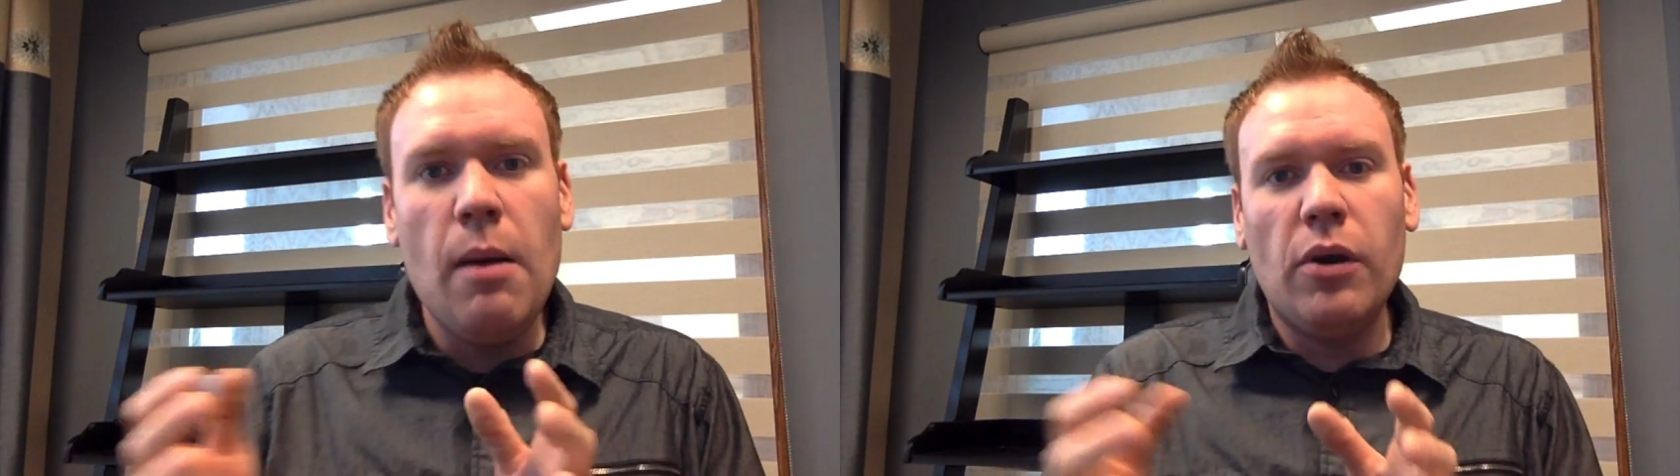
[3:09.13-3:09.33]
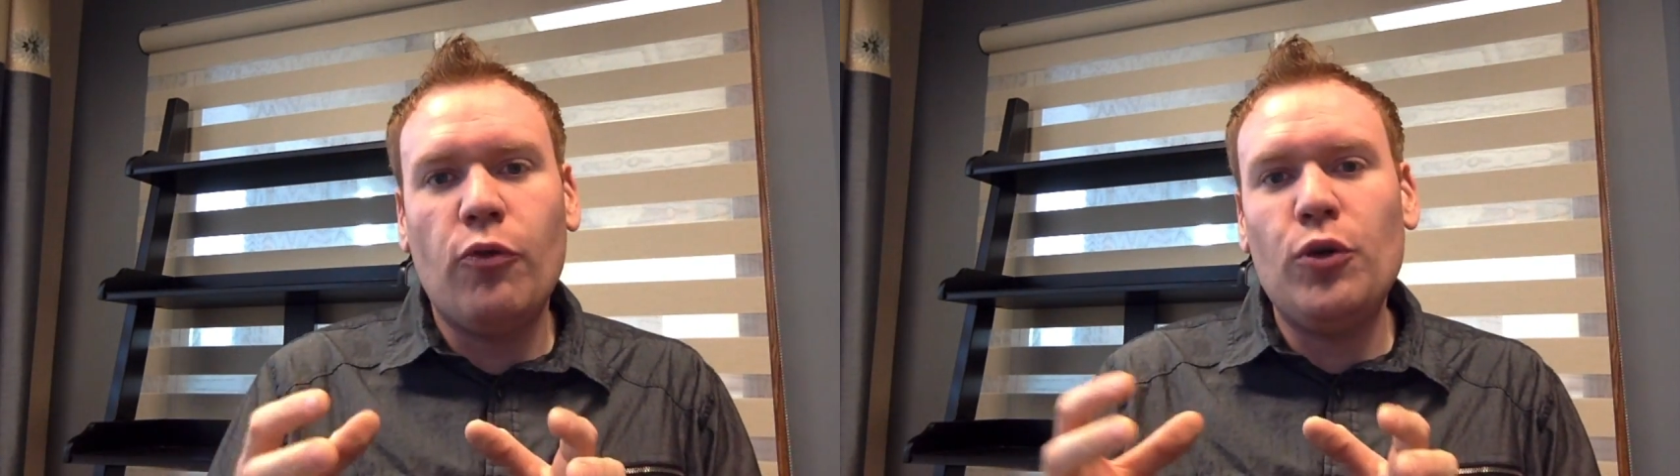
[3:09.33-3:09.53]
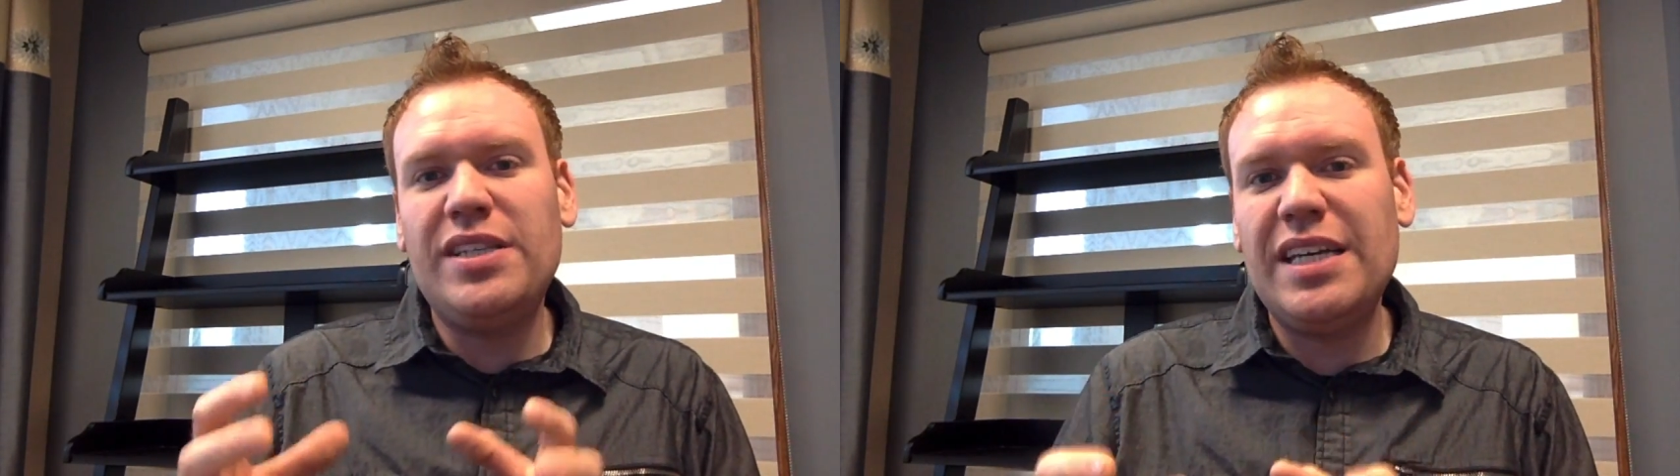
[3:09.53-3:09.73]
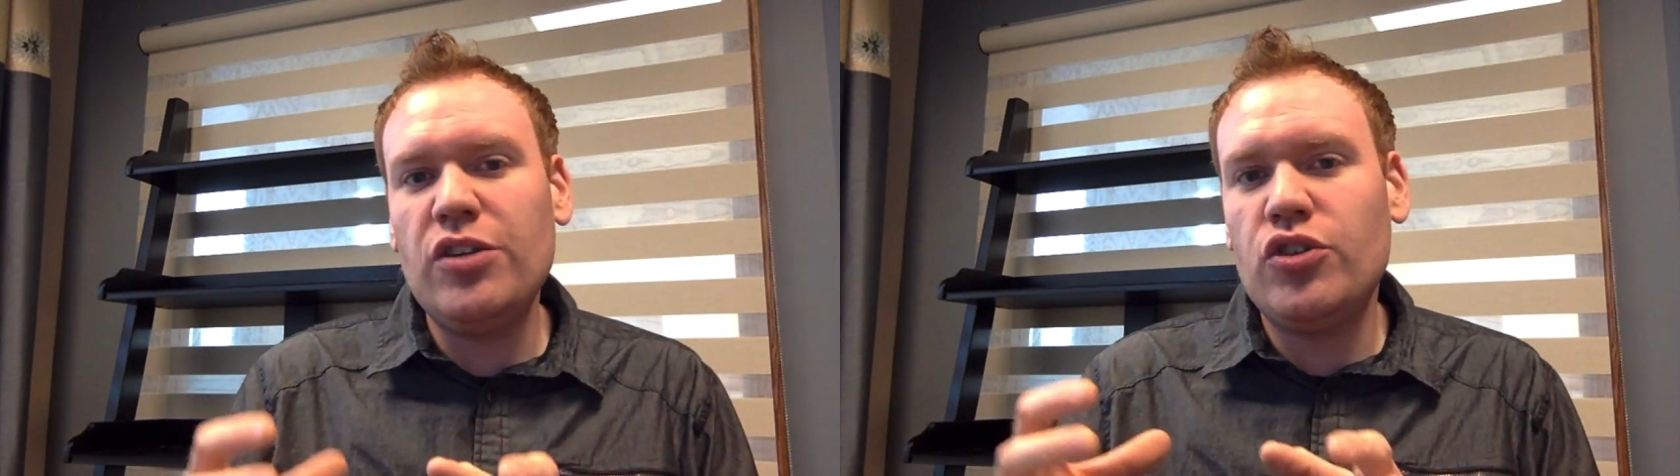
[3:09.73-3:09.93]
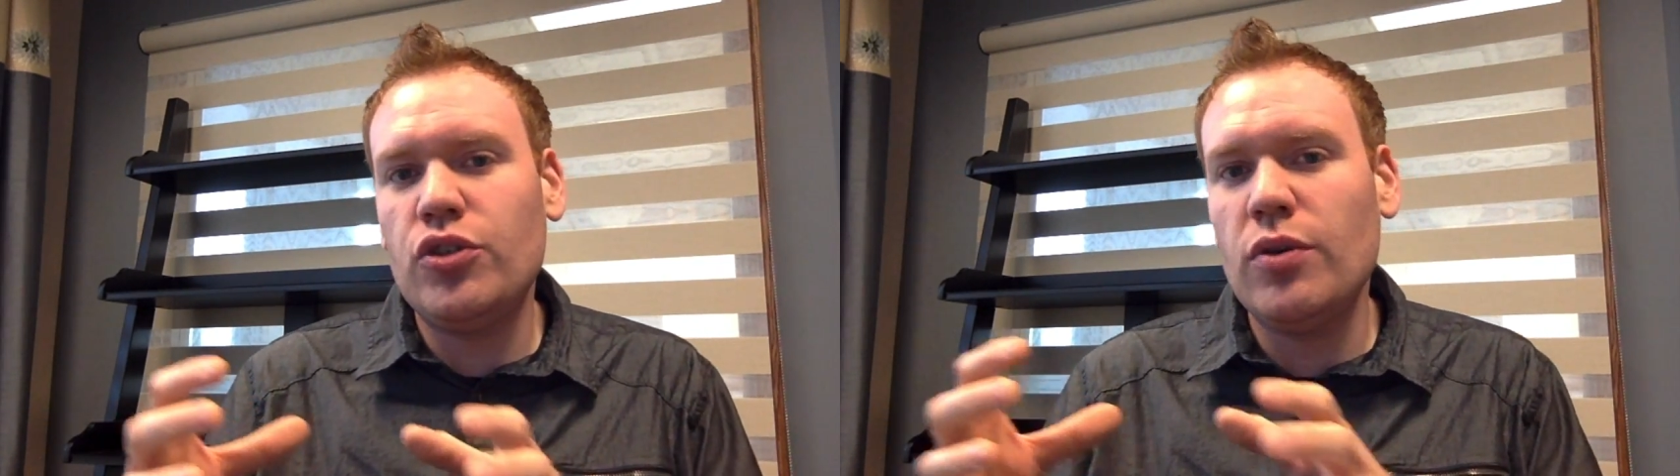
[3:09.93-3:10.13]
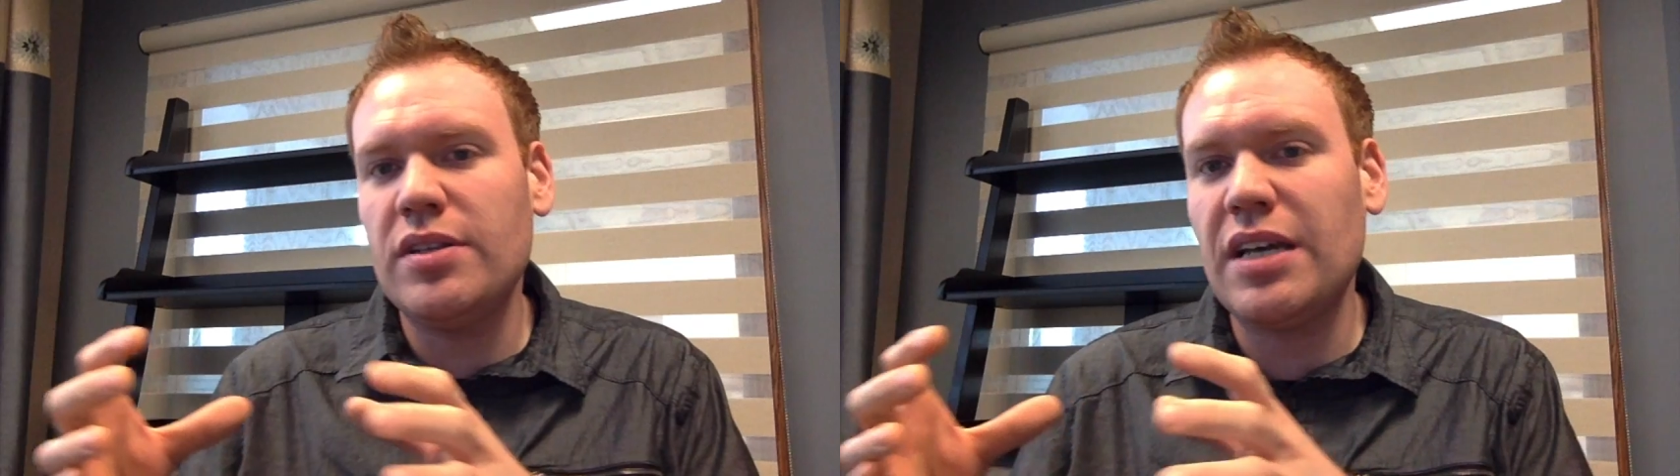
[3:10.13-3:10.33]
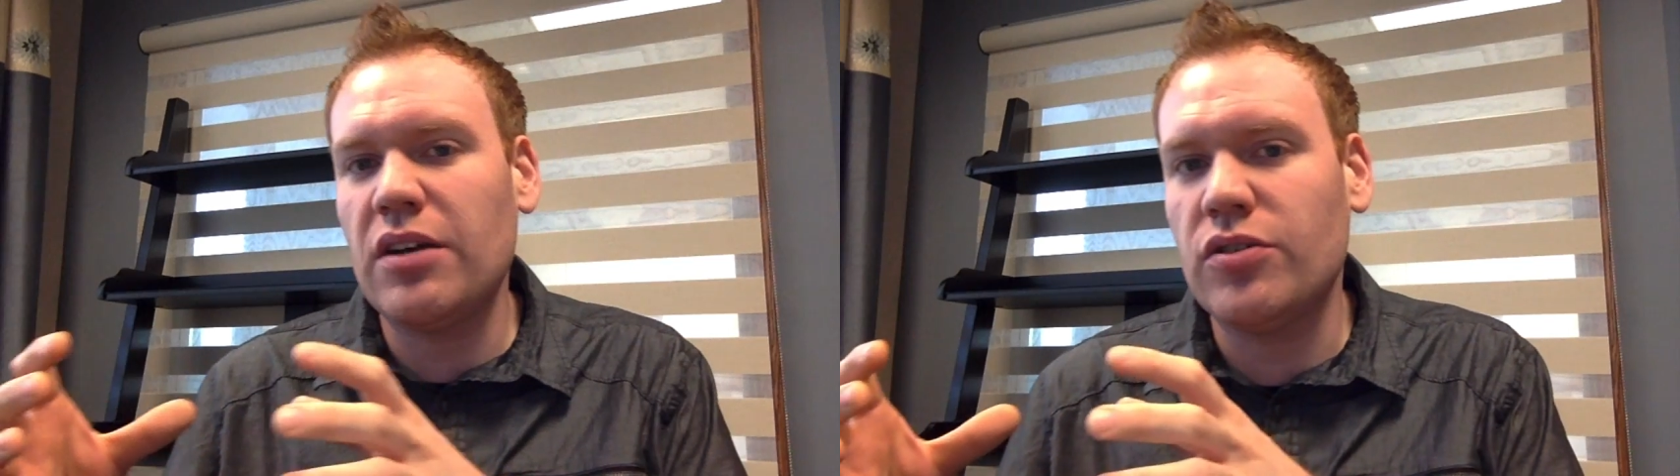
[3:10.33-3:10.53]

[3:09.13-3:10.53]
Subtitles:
But if we teach students how to